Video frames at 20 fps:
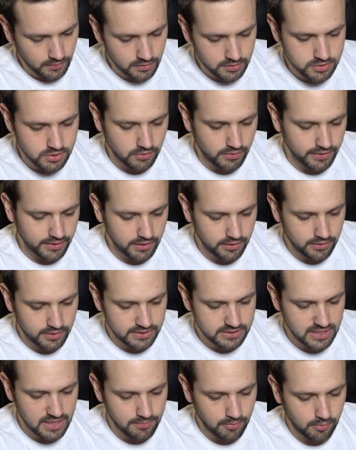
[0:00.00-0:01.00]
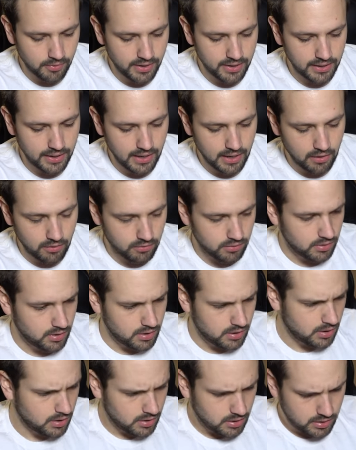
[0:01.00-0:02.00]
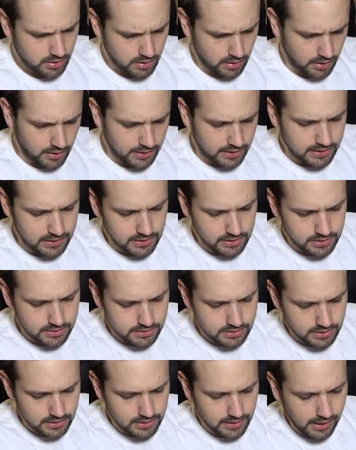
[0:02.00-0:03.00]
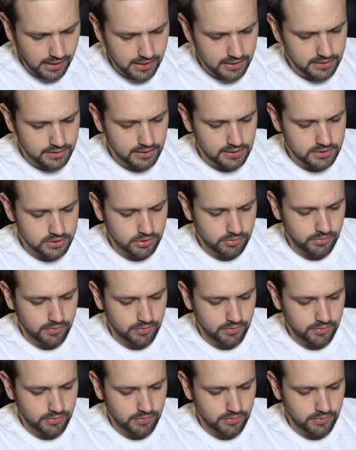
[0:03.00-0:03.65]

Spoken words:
So like a good example right now is Nate Does the